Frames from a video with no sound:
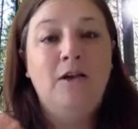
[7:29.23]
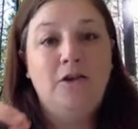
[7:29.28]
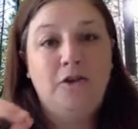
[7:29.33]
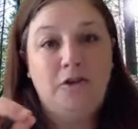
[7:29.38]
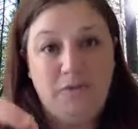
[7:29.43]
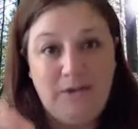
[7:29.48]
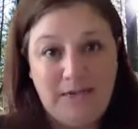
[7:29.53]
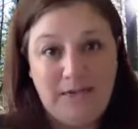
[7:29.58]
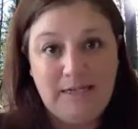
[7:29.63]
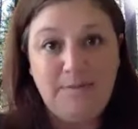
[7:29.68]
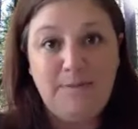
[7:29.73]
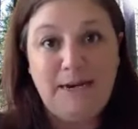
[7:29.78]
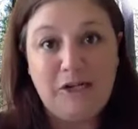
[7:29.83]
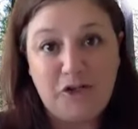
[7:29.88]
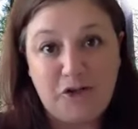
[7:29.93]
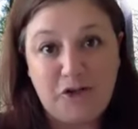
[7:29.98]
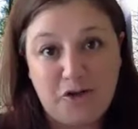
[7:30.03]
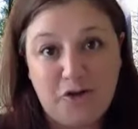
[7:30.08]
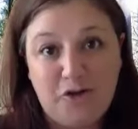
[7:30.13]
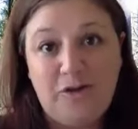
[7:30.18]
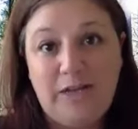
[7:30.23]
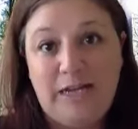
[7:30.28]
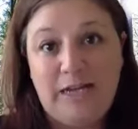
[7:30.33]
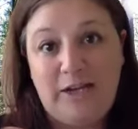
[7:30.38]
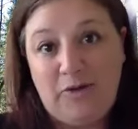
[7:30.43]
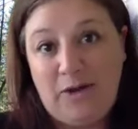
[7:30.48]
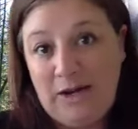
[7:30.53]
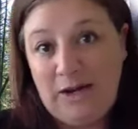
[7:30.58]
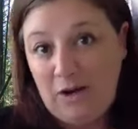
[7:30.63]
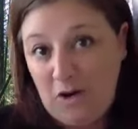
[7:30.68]
You need to make sure that
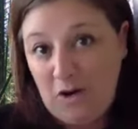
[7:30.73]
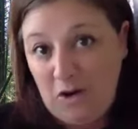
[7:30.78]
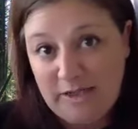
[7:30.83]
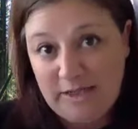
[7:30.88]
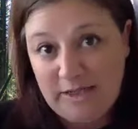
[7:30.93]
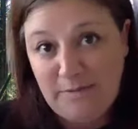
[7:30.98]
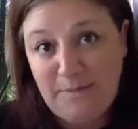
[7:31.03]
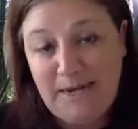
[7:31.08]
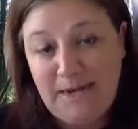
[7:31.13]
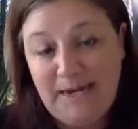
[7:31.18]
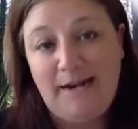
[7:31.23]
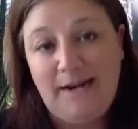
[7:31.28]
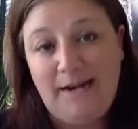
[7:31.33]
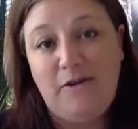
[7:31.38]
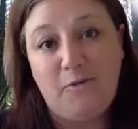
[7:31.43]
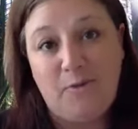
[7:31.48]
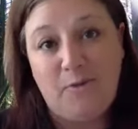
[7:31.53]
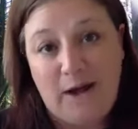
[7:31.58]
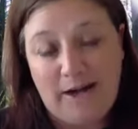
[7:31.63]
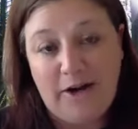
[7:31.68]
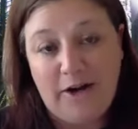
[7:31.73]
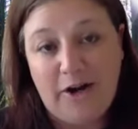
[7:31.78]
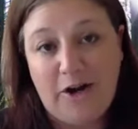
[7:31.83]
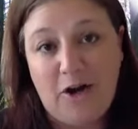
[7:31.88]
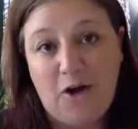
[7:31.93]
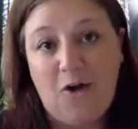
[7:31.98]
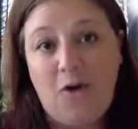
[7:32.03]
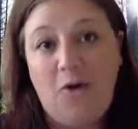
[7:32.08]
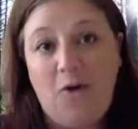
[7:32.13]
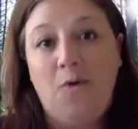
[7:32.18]
you get it all submitted and ready to
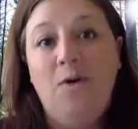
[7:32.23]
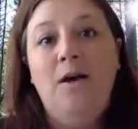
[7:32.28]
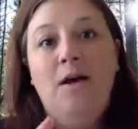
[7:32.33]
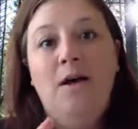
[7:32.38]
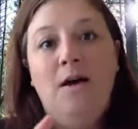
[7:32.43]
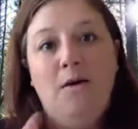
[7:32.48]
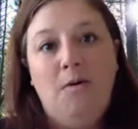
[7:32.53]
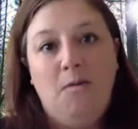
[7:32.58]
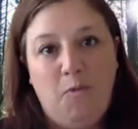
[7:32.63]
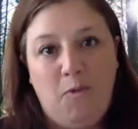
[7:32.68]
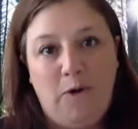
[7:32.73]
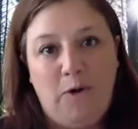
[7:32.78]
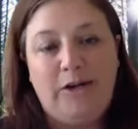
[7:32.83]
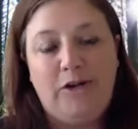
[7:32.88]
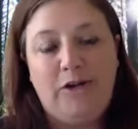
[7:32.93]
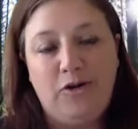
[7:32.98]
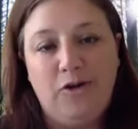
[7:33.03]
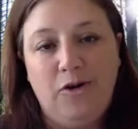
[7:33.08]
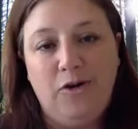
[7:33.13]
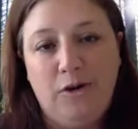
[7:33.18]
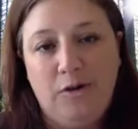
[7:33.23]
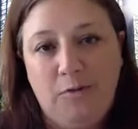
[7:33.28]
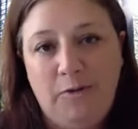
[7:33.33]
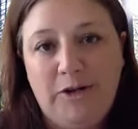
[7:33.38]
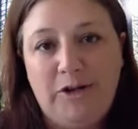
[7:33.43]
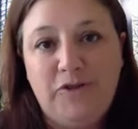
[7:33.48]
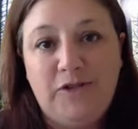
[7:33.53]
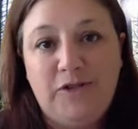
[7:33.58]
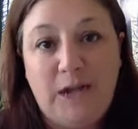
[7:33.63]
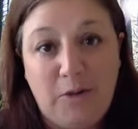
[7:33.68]
go when
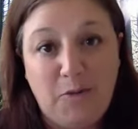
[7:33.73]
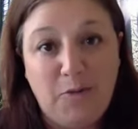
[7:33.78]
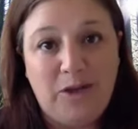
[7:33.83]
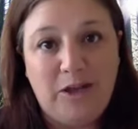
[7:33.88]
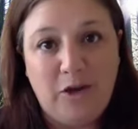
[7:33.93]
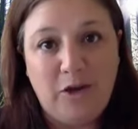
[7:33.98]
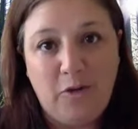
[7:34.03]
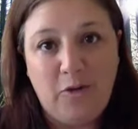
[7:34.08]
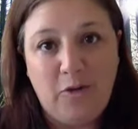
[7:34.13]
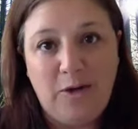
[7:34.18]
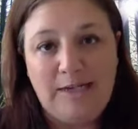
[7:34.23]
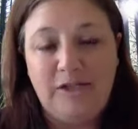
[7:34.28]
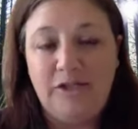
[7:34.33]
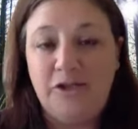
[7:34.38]
you're done with the quiz.